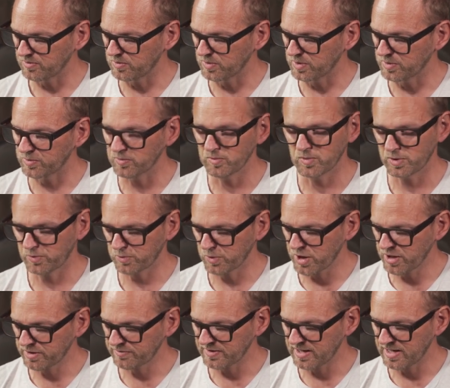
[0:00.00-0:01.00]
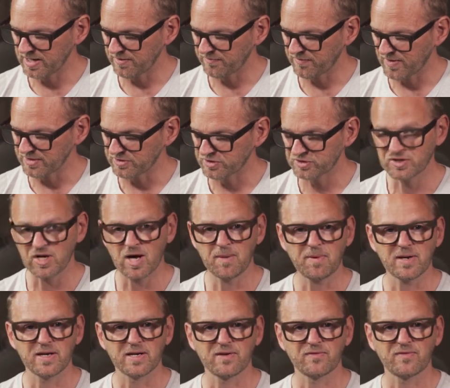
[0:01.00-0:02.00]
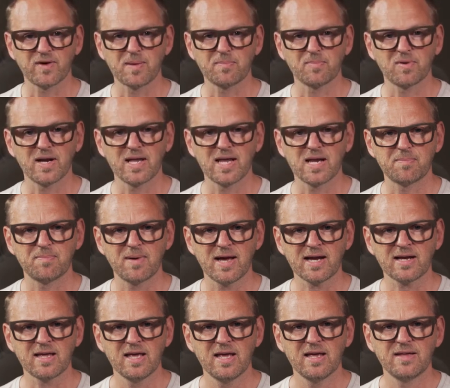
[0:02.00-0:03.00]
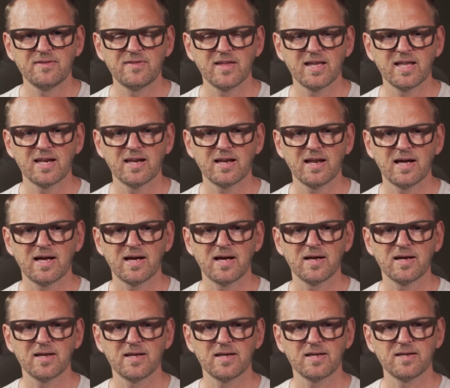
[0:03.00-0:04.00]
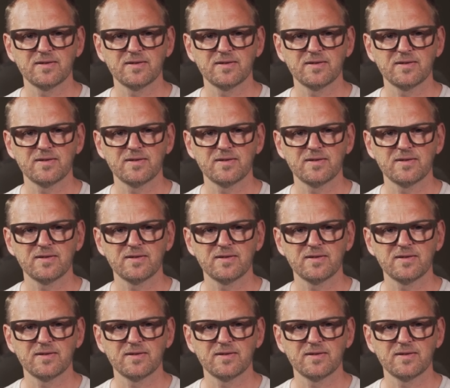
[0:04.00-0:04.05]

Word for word: would, would work, then if I stop and if I play it back, then uh,